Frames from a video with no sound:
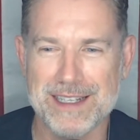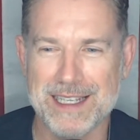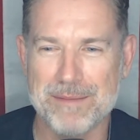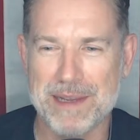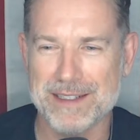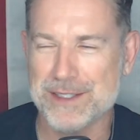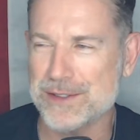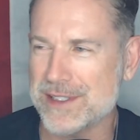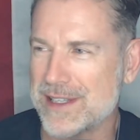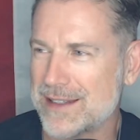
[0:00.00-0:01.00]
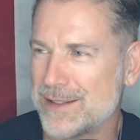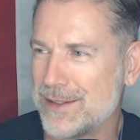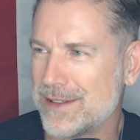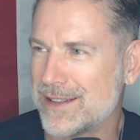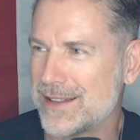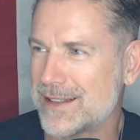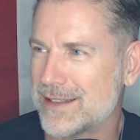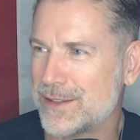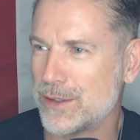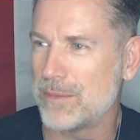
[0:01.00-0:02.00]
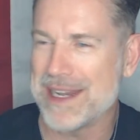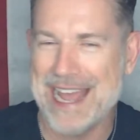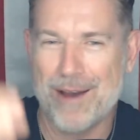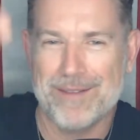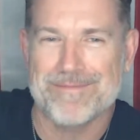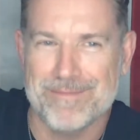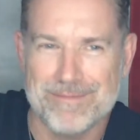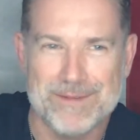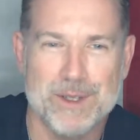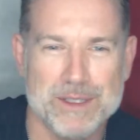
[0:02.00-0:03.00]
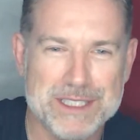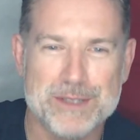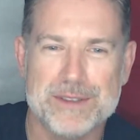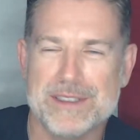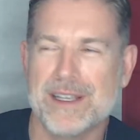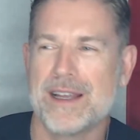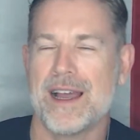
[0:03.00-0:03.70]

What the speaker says: I keep making excuses not to do it, but now no excuses.